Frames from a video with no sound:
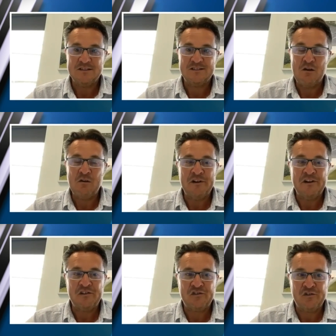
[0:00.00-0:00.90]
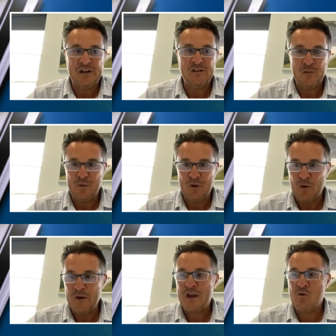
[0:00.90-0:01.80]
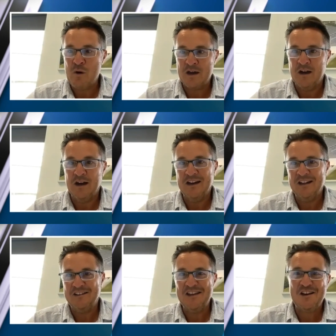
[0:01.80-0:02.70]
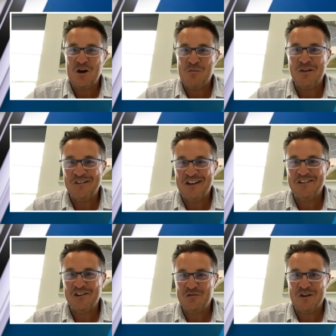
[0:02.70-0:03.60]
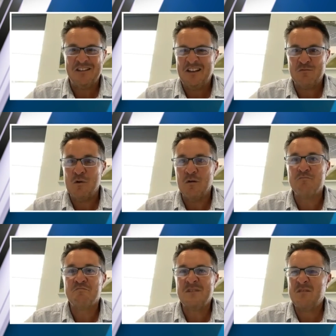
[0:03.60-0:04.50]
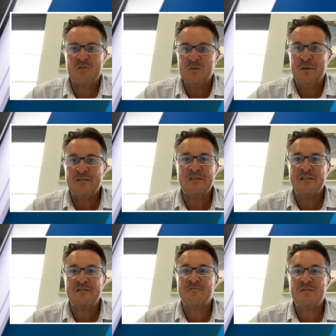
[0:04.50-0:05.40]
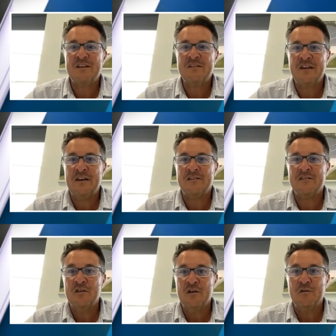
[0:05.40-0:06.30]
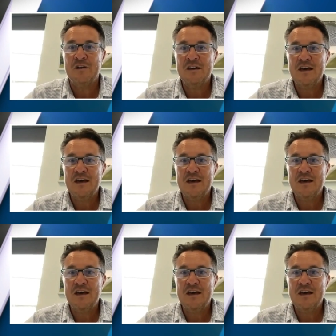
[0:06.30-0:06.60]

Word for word: the solar industry deploy quicker and decarbonize energy quicker, that's what that's what the business is is here to do.